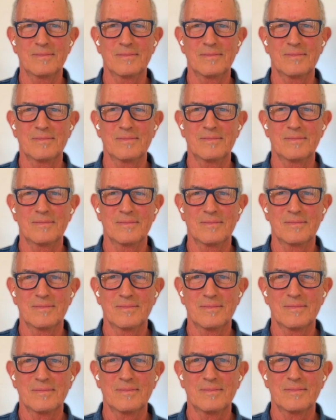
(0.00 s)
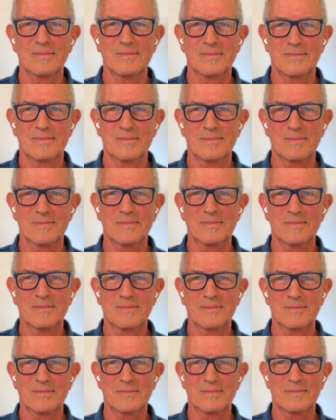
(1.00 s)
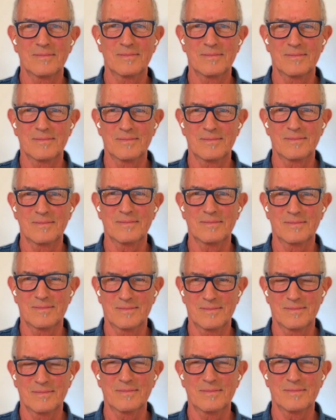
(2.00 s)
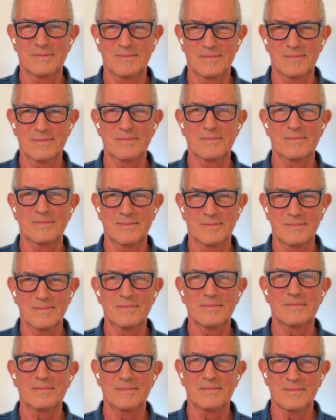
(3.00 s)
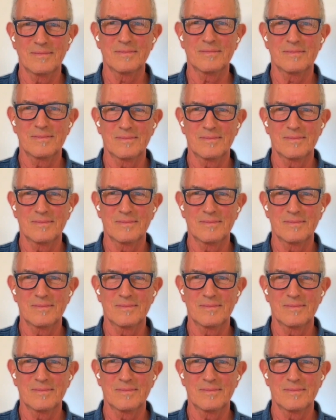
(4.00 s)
No words are spoken by the person on screen.